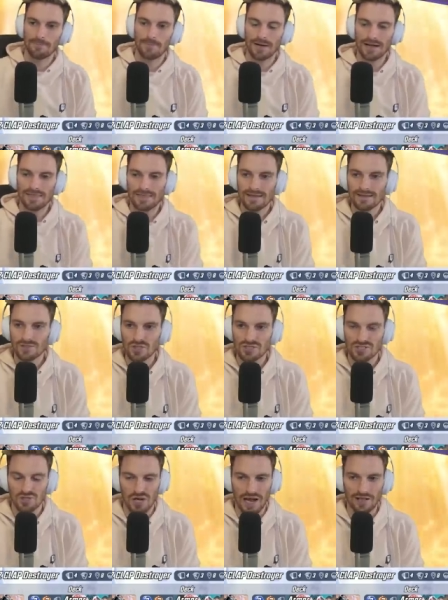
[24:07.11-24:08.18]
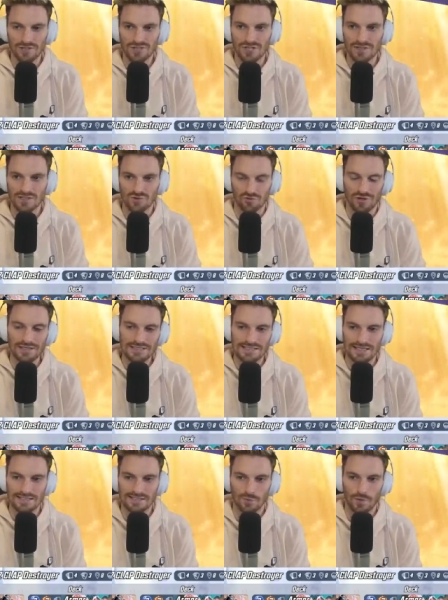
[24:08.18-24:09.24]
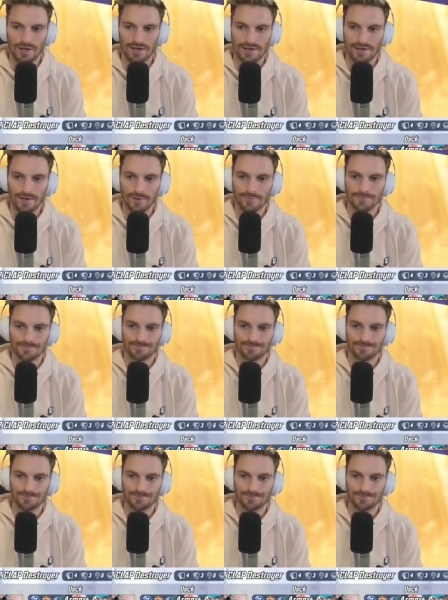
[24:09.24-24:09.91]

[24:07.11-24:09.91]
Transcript: But I think just challenging this right side's the way to go.